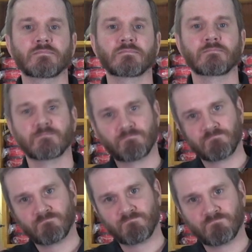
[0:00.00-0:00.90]

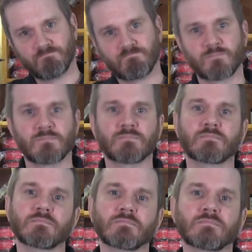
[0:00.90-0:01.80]

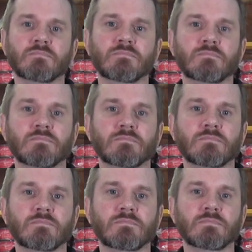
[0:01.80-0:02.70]

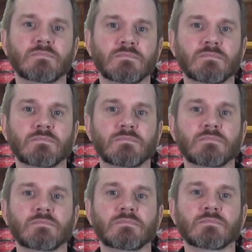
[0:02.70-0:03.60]

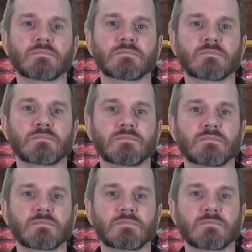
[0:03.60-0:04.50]

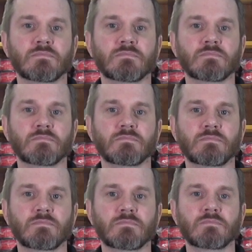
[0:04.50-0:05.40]

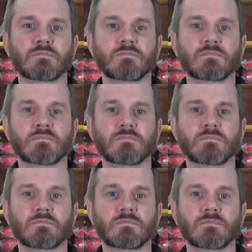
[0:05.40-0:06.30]

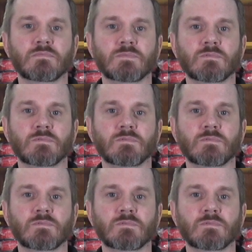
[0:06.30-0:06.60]
No words are spoken by the person on screen.